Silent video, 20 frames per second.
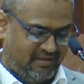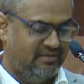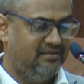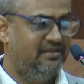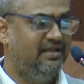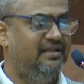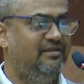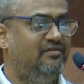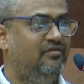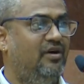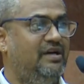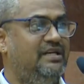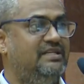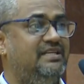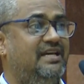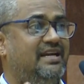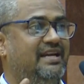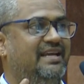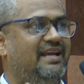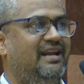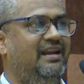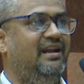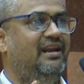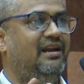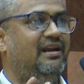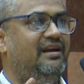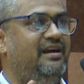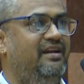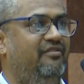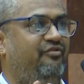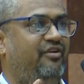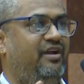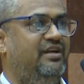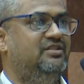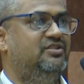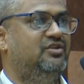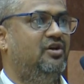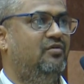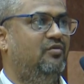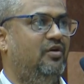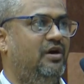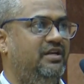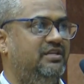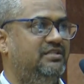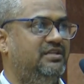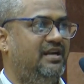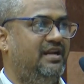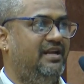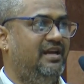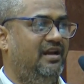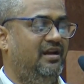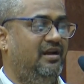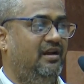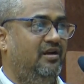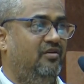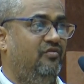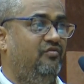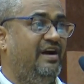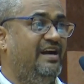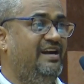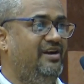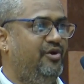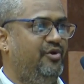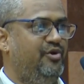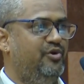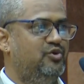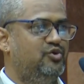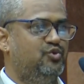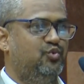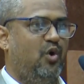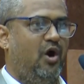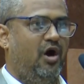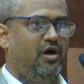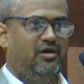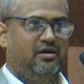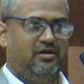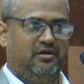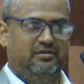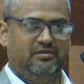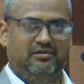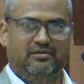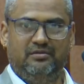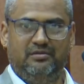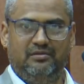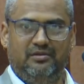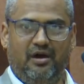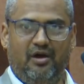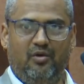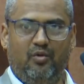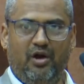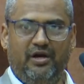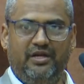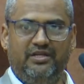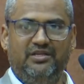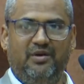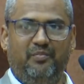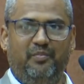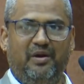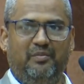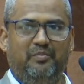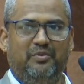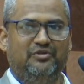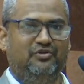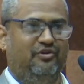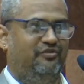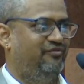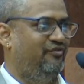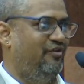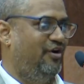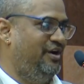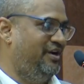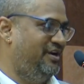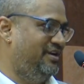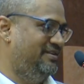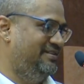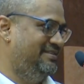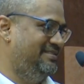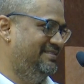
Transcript: Then what is the real difference, or what is the real, when to use what, or what is the purpose of what?